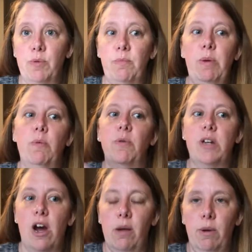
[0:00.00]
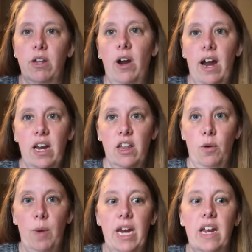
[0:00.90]
when people would talk about their height and their
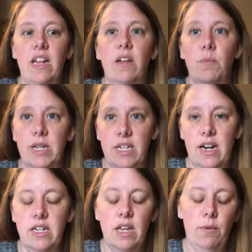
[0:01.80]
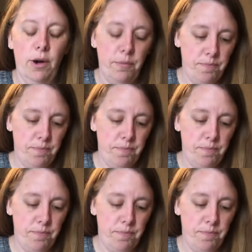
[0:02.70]
weight and then what size they were.